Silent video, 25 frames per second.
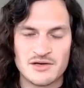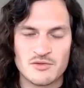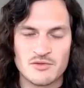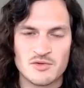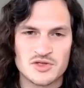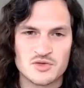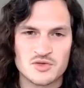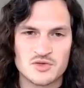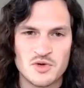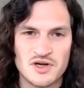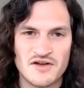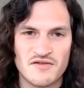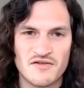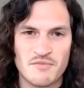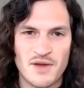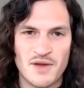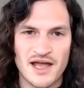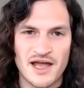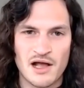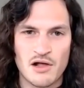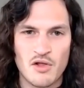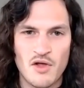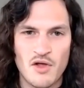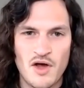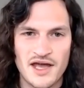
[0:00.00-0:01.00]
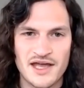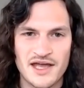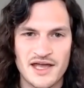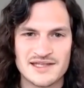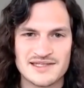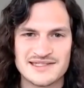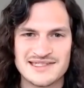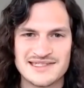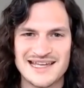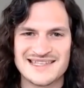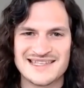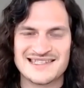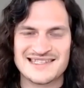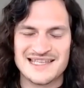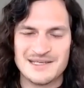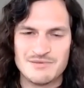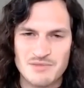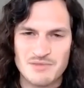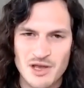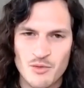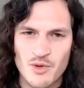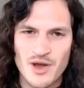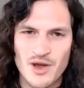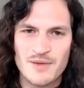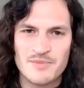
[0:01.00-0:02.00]
It was one of my clients that sent
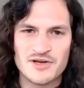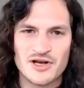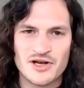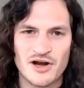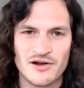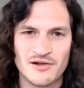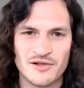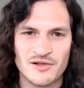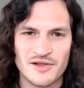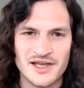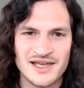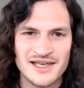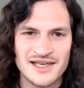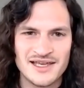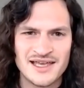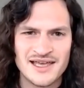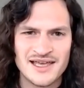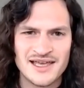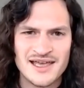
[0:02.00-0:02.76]
me a webinar link